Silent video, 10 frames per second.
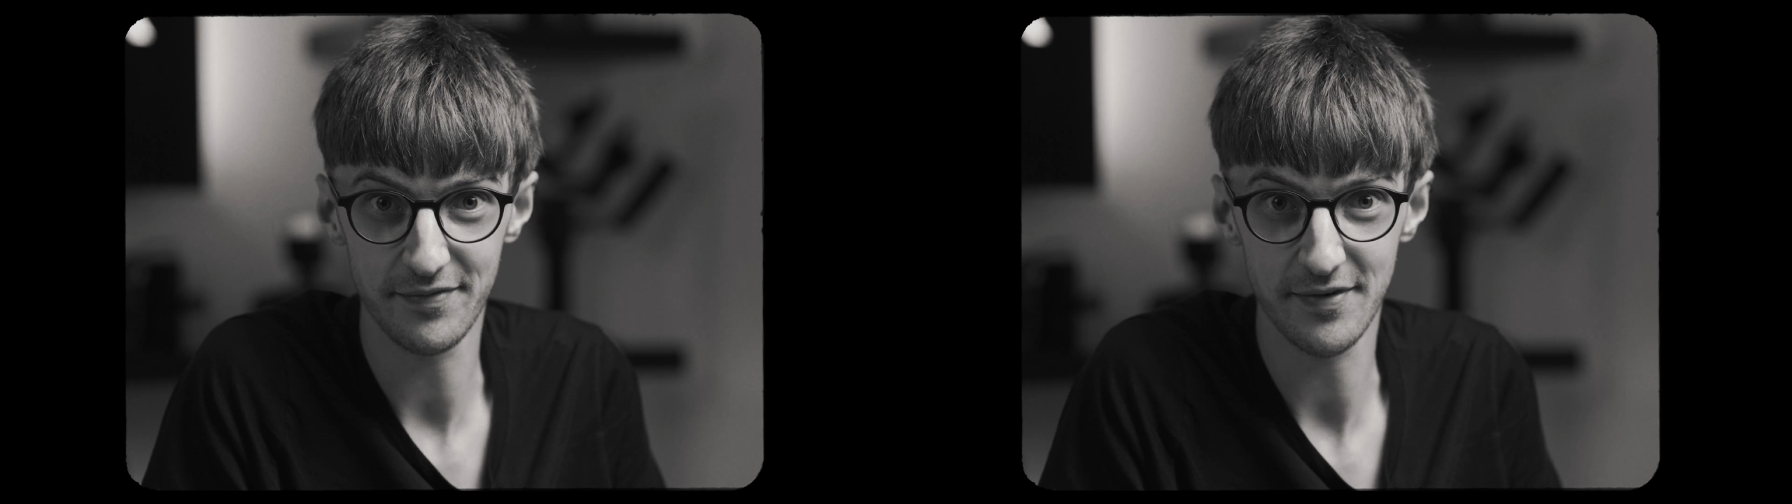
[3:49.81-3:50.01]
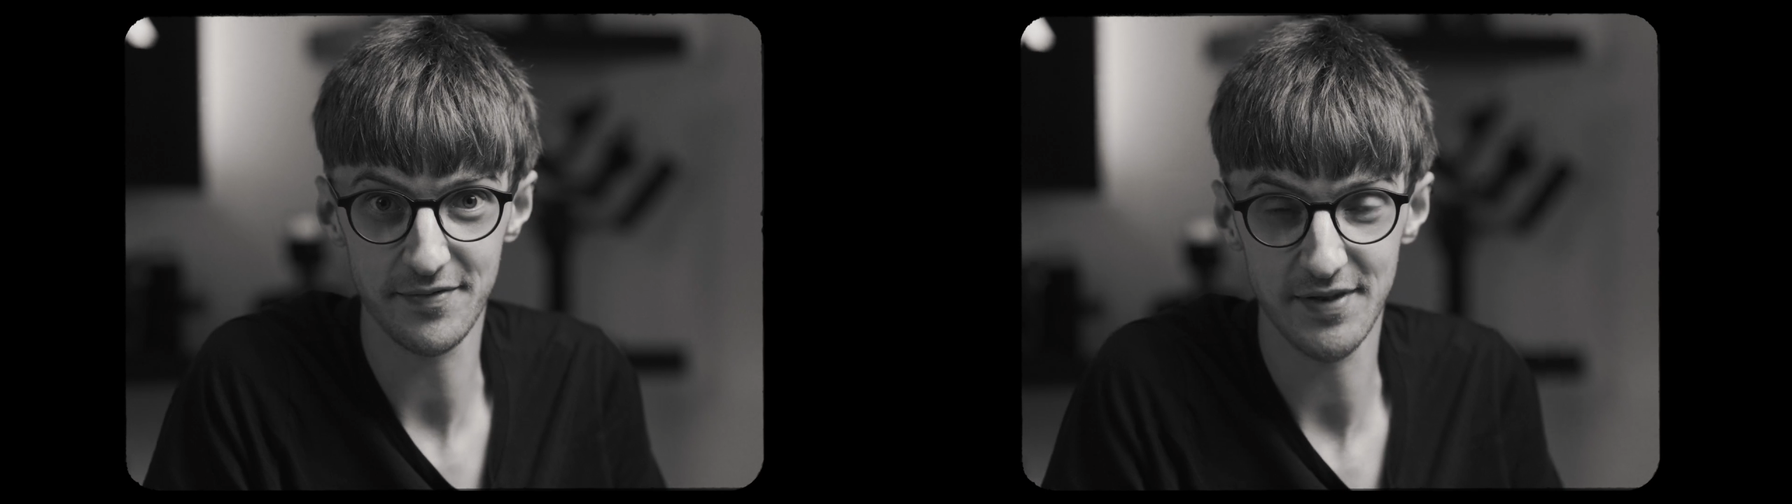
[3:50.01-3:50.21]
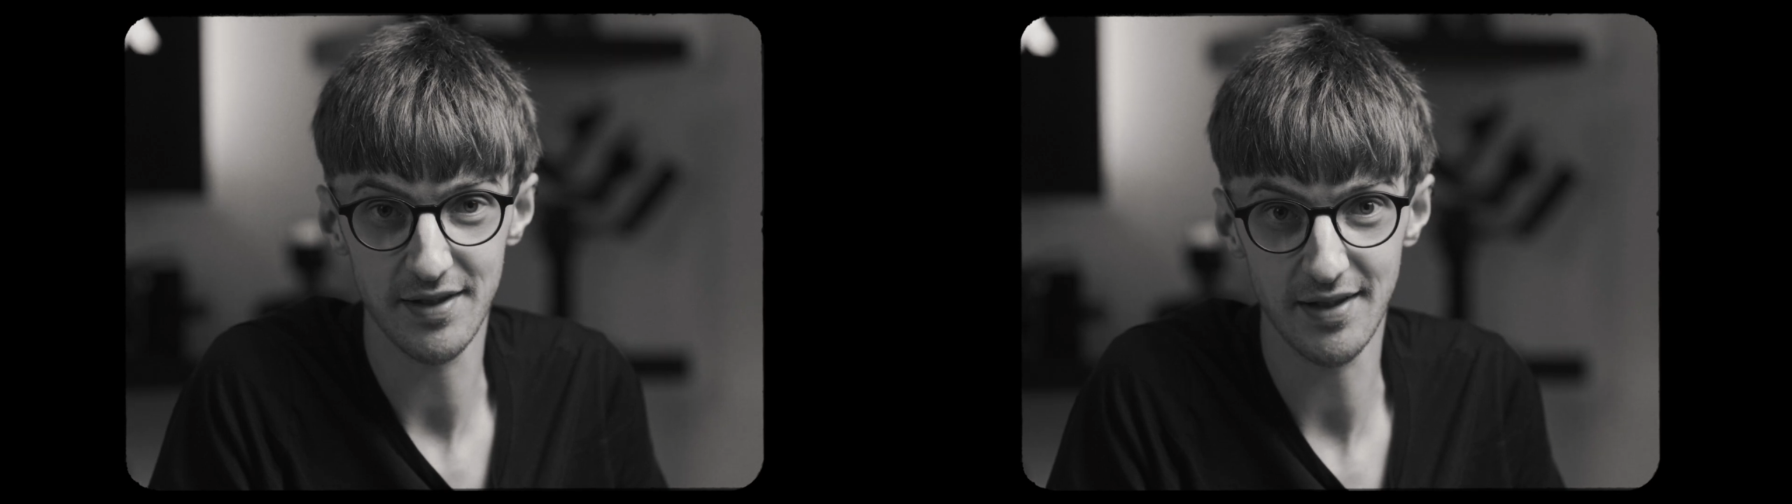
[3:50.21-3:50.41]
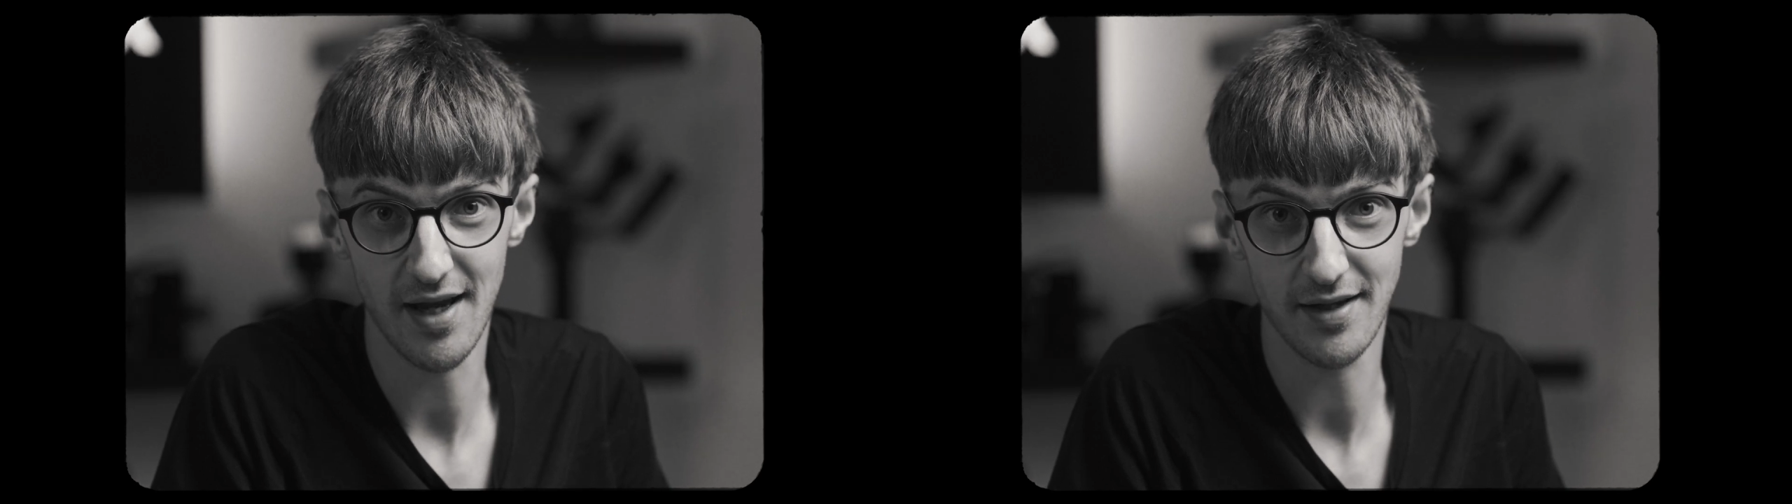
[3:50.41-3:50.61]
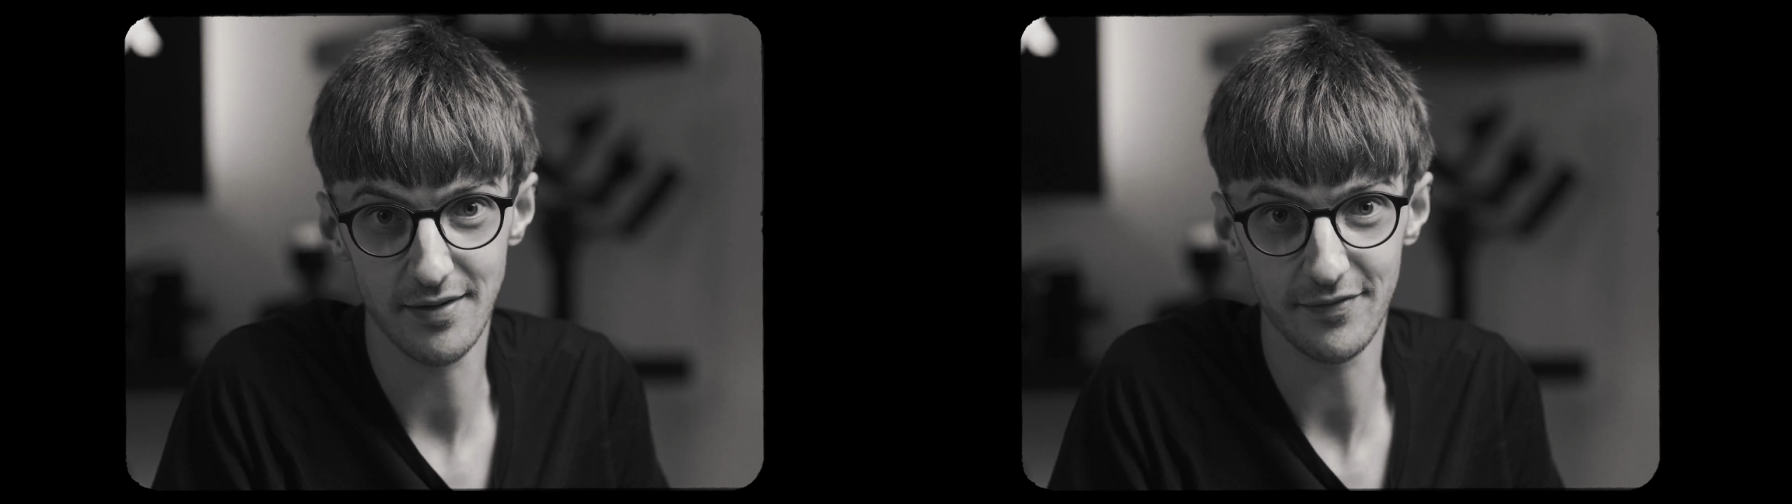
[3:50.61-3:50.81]
50 and the
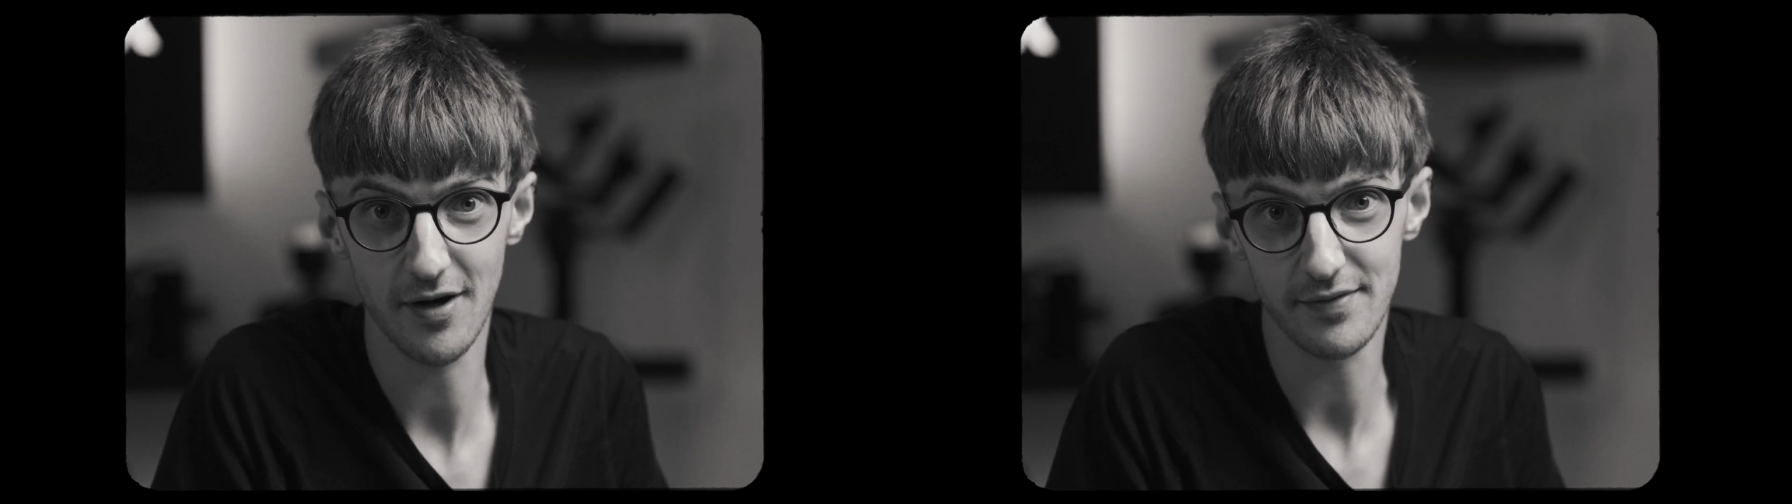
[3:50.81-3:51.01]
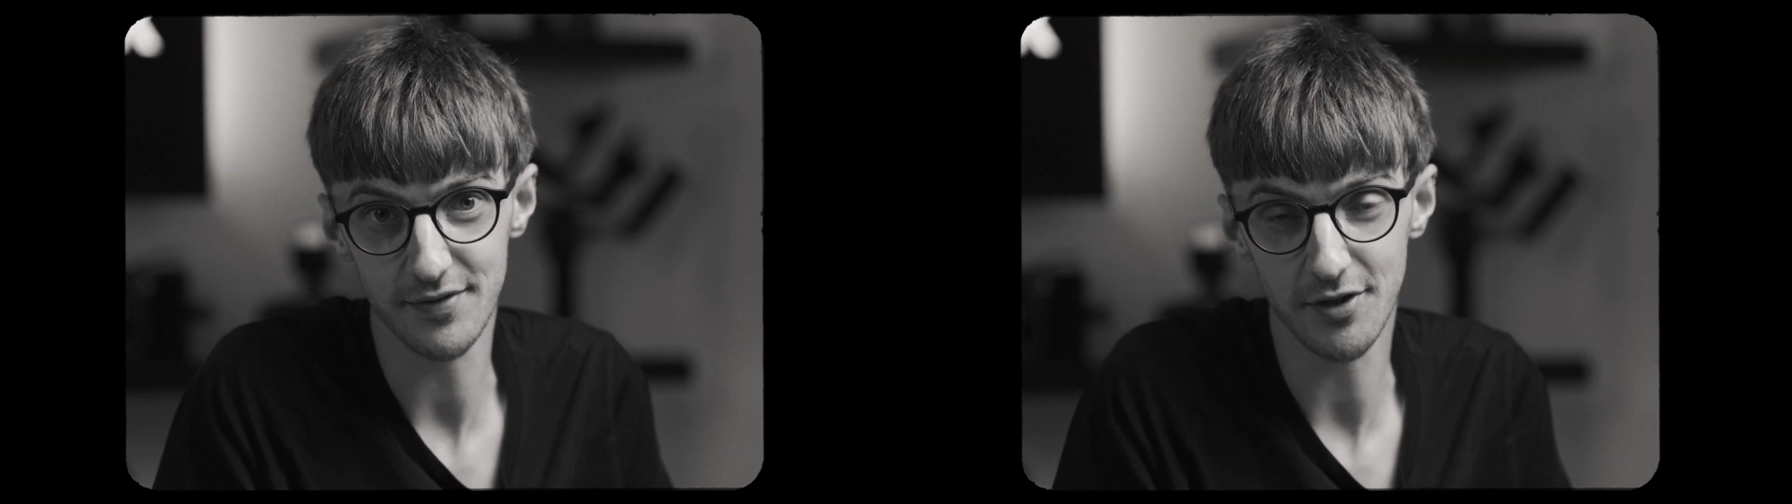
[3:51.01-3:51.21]
85